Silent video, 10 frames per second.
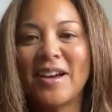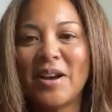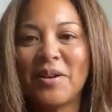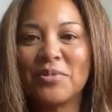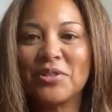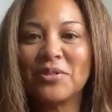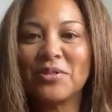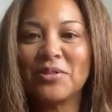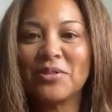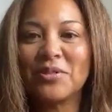We're so
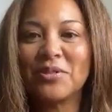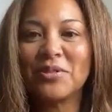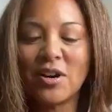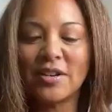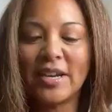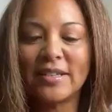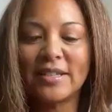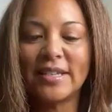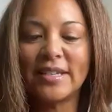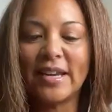excited for our
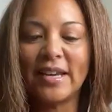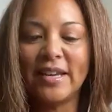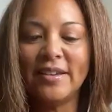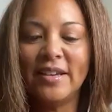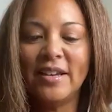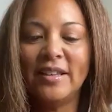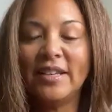guest today,